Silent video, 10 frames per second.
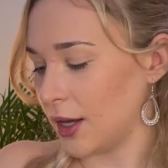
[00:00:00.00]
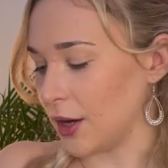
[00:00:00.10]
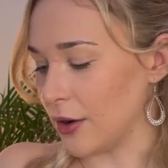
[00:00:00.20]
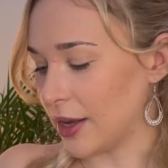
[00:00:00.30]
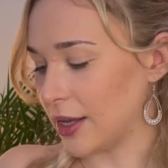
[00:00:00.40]

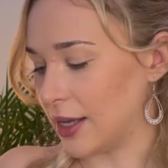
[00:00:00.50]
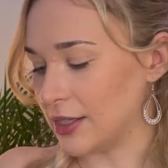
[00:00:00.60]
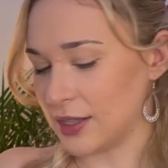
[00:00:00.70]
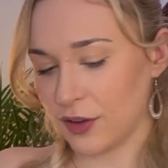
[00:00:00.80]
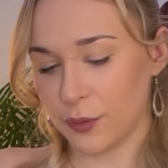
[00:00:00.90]
All right. And
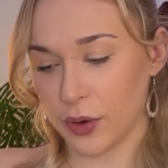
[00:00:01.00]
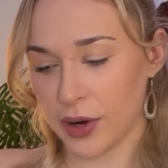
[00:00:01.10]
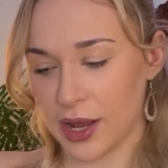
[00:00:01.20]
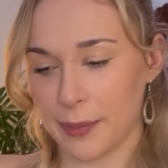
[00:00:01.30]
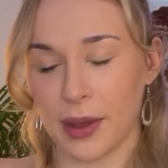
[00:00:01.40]
instead of
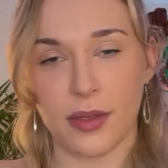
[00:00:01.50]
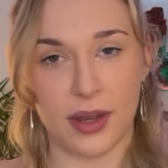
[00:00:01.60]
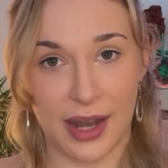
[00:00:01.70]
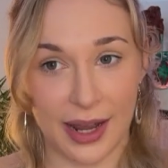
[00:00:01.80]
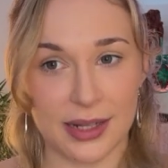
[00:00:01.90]
worrying about the
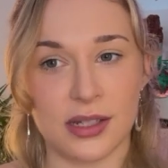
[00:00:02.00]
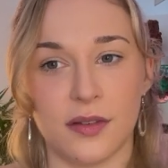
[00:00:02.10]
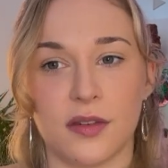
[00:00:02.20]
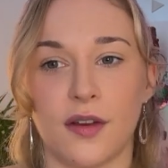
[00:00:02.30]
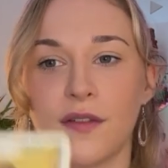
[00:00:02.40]

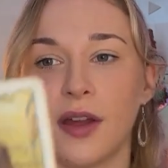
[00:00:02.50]
negatives of